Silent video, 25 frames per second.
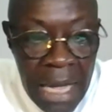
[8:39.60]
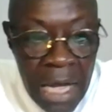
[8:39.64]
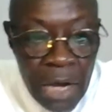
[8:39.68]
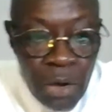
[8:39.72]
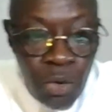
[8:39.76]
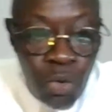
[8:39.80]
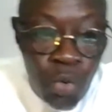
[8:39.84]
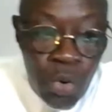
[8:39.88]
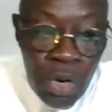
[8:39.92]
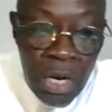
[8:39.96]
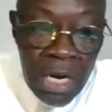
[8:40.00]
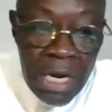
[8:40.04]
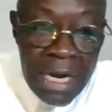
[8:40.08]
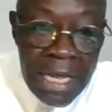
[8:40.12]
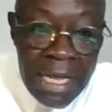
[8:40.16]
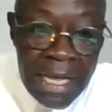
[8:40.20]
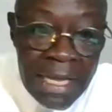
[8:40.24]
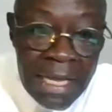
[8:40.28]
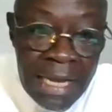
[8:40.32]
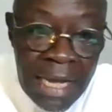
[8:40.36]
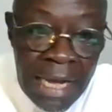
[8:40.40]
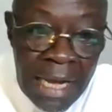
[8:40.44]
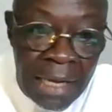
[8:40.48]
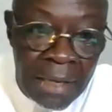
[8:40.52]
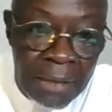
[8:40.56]
good
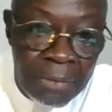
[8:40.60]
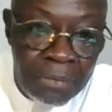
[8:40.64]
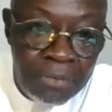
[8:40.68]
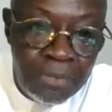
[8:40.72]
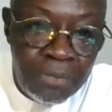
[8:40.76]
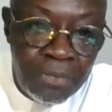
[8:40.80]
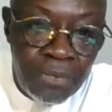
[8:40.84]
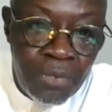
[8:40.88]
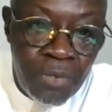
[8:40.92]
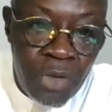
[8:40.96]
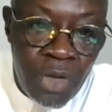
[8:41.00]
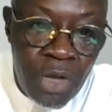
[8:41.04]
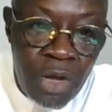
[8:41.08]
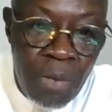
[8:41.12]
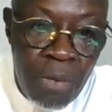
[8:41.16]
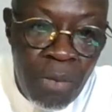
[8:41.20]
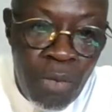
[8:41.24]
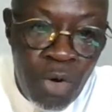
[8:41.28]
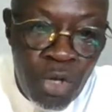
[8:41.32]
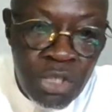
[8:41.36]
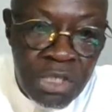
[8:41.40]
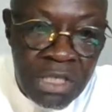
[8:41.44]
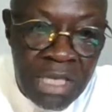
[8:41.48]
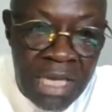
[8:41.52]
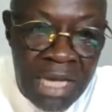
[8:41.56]
leader
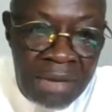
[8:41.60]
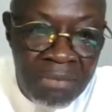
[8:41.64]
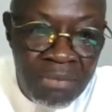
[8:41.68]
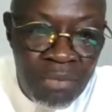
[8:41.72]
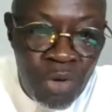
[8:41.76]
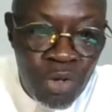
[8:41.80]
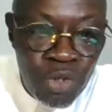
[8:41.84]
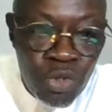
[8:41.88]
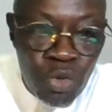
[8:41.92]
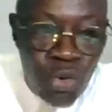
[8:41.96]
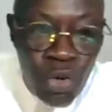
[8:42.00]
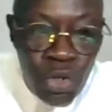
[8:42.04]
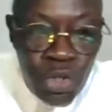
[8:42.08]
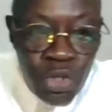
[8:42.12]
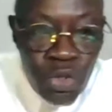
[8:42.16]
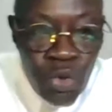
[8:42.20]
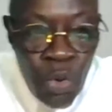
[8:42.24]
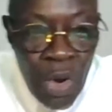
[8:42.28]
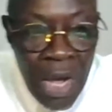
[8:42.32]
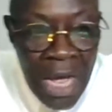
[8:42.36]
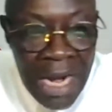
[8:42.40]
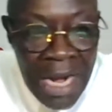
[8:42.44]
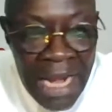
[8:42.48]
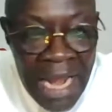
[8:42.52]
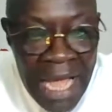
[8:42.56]
must also
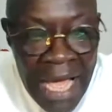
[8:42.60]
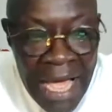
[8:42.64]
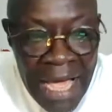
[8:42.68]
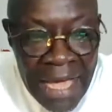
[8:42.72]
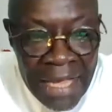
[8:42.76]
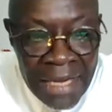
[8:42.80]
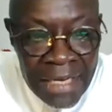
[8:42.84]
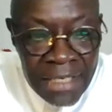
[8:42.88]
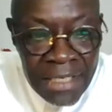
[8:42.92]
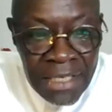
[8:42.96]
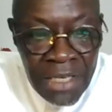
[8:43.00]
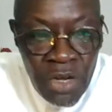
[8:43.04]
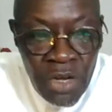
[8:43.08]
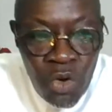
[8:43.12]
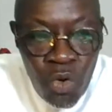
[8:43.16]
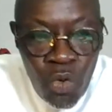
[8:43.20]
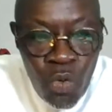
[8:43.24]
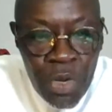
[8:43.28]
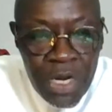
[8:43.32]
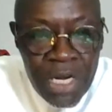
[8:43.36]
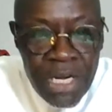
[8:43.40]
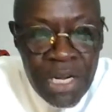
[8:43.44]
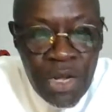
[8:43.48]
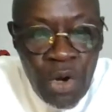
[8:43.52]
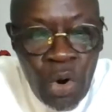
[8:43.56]
align
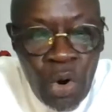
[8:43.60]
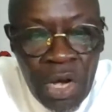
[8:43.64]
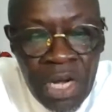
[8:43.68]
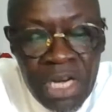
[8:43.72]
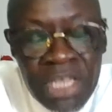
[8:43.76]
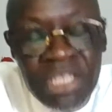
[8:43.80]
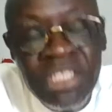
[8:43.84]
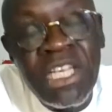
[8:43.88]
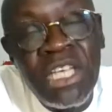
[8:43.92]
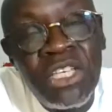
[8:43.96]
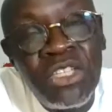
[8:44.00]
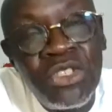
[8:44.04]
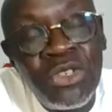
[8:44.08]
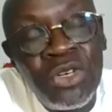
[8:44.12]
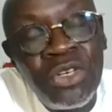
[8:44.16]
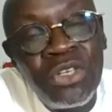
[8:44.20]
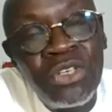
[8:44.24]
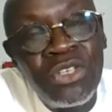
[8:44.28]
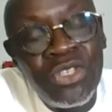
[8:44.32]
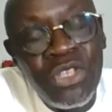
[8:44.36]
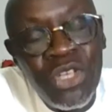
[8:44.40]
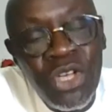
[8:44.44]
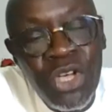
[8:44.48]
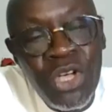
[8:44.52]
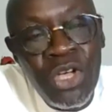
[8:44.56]
with the
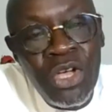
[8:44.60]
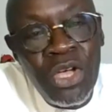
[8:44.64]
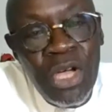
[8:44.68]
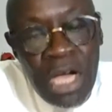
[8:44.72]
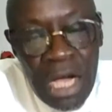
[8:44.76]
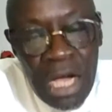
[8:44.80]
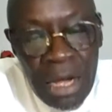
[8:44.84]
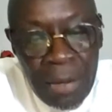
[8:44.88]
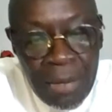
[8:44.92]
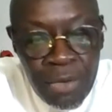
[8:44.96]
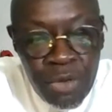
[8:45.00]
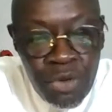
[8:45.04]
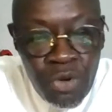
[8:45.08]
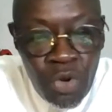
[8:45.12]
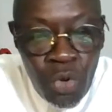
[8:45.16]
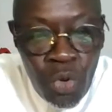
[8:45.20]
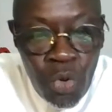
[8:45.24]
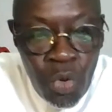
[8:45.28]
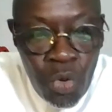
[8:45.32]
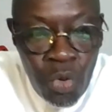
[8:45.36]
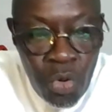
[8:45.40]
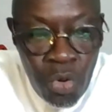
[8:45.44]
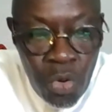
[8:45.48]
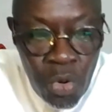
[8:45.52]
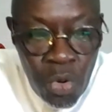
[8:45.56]
organization's you know,
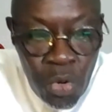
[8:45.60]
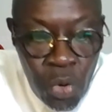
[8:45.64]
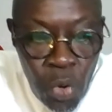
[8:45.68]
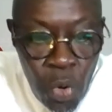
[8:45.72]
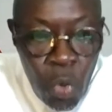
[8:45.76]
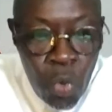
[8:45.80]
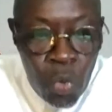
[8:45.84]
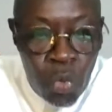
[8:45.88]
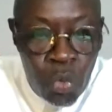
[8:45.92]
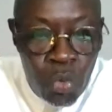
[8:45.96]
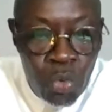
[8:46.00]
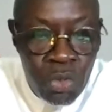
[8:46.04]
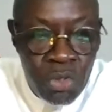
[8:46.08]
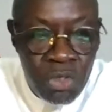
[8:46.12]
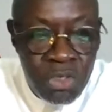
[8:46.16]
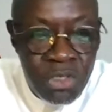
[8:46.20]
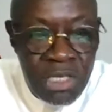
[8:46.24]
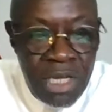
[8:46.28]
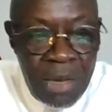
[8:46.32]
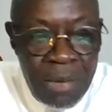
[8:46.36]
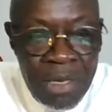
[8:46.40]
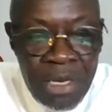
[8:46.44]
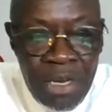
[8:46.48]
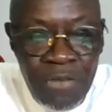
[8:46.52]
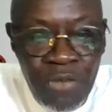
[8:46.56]
goals. I mean,
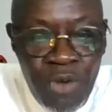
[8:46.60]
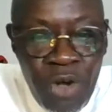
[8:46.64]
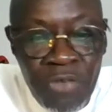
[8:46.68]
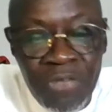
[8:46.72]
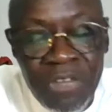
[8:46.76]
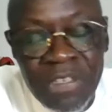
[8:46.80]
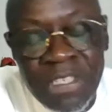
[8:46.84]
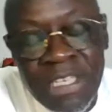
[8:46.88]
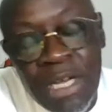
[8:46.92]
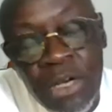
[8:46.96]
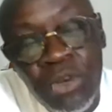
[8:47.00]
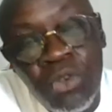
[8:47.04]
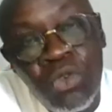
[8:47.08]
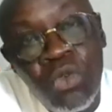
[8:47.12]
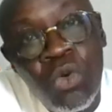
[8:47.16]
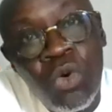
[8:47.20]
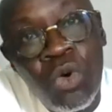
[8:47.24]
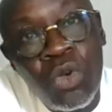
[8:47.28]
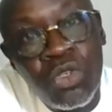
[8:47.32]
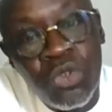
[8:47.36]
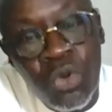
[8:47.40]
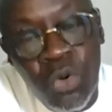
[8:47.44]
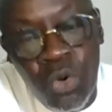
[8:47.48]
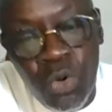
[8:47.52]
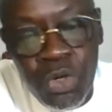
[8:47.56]
if you have set goals
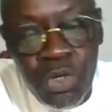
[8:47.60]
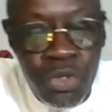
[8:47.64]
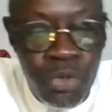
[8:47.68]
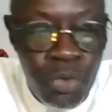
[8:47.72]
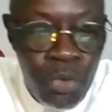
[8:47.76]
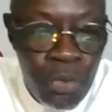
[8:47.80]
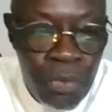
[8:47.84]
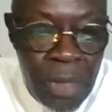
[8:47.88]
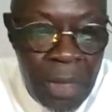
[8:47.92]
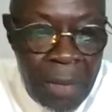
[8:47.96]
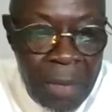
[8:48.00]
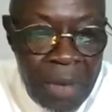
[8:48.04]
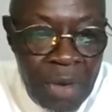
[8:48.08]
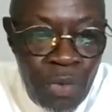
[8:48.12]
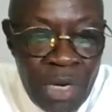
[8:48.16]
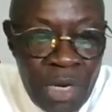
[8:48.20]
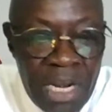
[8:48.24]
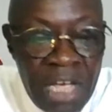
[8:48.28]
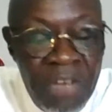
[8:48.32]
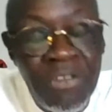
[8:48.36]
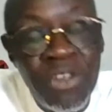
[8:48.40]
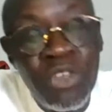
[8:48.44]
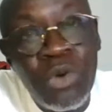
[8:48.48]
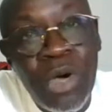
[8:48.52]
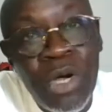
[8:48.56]
also, I mean, whatever
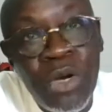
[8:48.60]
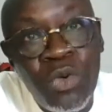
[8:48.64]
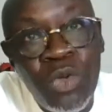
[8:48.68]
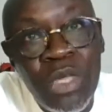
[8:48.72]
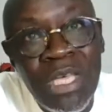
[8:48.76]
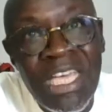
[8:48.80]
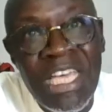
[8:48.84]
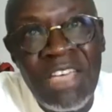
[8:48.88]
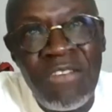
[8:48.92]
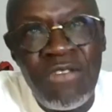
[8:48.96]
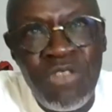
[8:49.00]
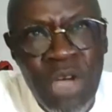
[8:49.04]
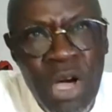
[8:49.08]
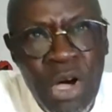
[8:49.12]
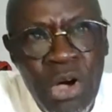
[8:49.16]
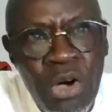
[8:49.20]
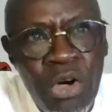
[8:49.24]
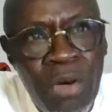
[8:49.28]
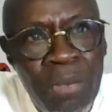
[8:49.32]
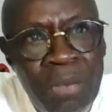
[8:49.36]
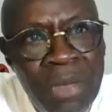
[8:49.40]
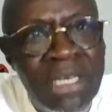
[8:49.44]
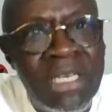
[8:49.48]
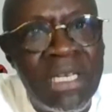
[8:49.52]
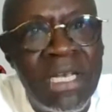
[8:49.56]
you are doing, if you are
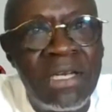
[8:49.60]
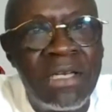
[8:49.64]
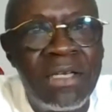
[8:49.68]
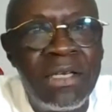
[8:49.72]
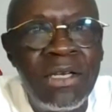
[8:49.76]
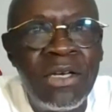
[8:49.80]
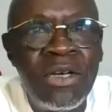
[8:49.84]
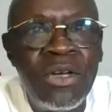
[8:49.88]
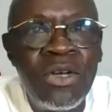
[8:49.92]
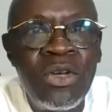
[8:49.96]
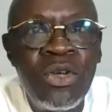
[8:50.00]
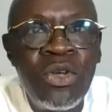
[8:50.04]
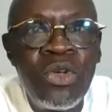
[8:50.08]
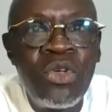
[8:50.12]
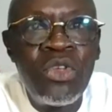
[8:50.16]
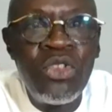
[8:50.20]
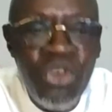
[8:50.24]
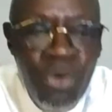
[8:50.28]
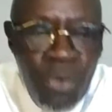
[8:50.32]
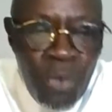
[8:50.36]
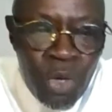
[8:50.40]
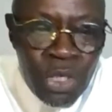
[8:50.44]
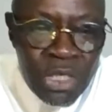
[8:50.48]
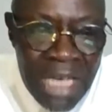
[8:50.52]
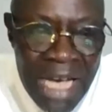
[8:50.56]
committed, you
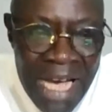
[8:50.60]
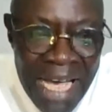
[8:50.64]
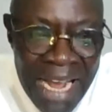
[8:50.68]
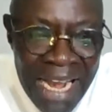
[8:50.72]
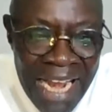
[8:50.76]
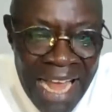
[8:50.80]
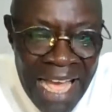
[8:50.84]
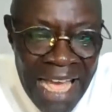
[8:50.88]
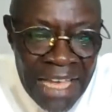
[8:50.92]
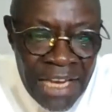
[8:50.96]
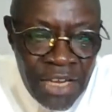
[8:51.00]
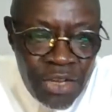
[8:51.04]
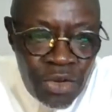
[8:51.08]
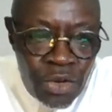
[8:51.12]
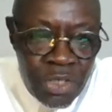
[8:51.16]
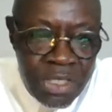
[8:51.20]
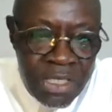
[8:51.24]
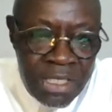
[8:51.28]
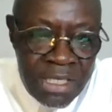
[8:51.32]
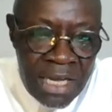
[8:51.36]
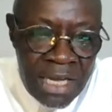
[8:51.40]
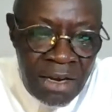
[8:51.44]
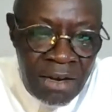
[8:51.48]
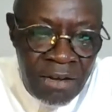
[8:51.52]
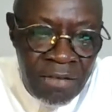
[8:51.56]
must align
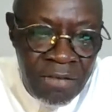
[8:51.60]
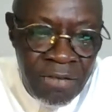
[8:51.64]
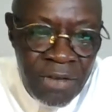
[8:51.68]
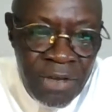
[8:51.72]
yourself